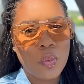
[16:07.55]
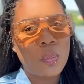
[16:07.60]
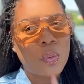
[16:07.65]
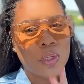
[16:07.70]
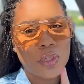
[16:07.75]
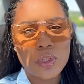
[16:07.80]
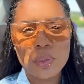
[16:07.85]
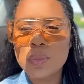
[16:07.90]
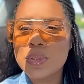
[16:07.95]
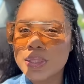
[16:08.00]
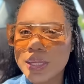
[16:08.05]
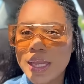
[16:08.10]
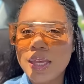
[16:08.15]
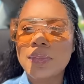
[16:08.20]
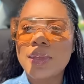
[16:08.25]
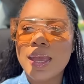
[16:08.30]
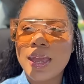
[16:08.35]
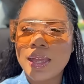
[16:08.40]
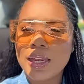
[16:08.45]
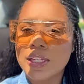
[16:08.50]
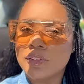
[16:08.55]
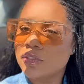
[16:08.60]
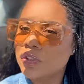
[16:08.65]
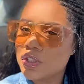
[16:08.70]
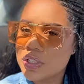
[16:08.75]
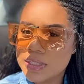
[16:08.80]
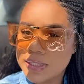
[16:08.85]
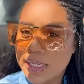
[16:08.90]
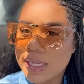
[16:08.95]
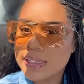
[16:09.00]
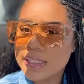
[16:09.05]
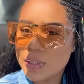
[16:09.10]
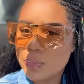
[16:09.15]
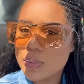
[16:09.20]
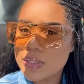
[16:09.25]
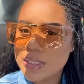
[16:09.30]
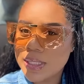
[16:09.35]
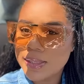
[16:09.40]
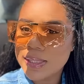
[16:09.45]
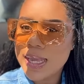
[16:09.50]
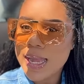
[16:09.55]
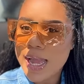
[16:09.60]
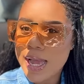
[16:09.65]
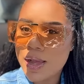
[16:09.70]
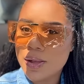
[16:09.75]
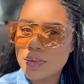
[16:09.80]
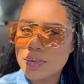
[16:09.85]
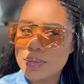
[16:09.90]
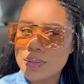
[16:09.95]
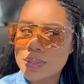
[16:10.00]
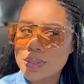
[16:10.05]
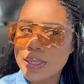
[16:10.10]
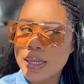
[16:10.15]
would you say that if your Stanley was in the house